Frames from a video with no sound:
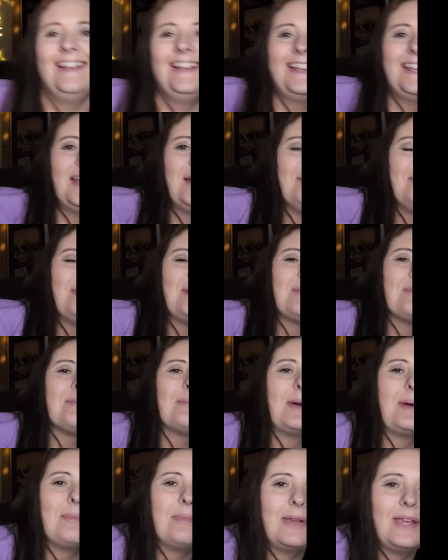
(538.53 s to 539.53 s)
Come here,
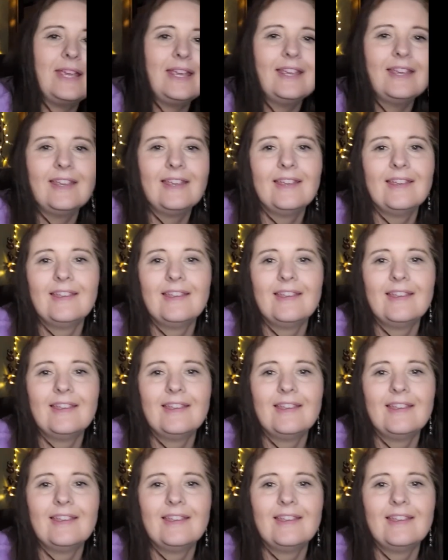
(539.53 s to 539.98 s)
puppy.